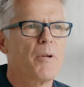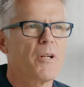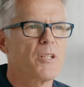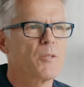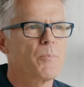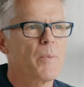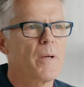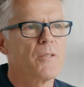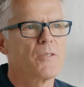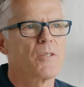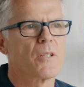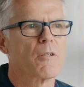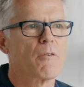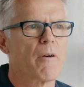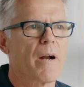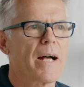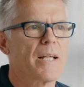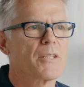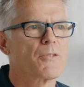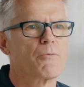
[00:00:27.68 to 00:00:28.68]
But I suppose the
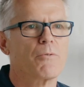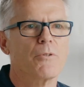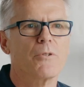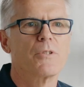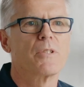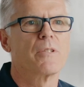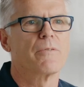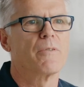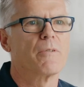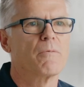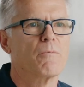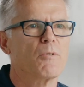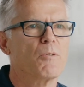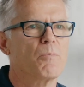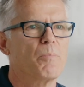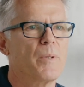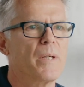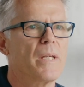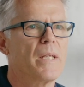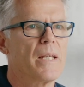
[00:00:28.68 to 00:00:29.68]
grassroots of it
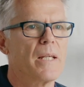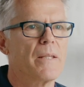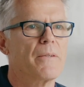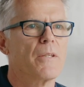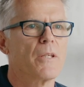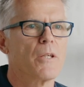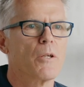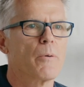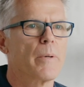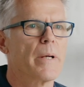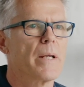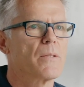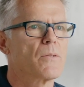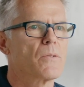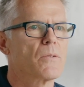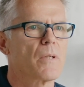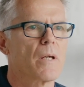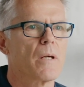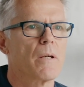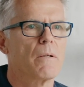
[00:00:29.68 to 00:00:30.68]
would be in the US.
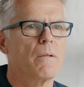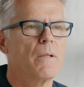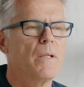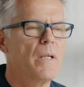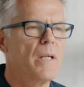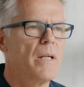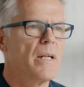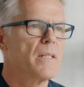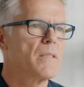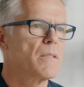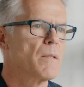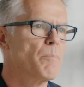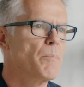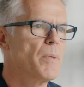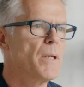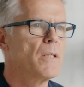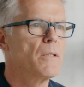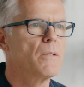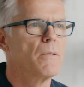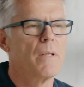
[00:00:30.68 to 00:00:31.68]
So it's a
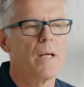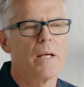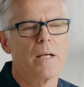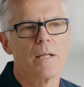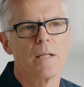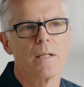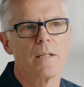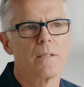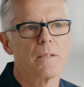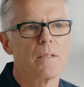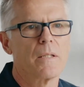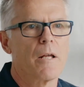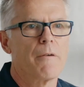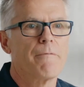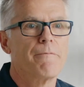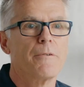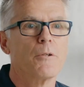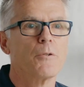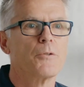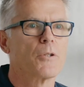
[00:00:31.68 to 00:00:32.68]
big,
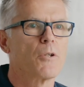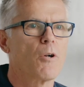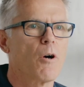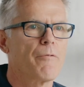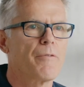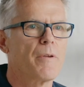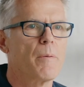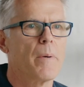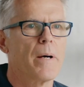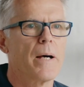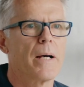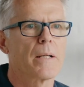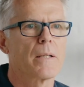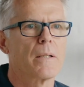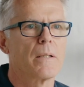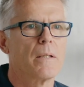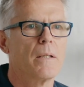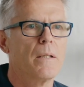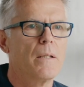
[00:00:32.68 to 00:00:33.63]
filter coffee market.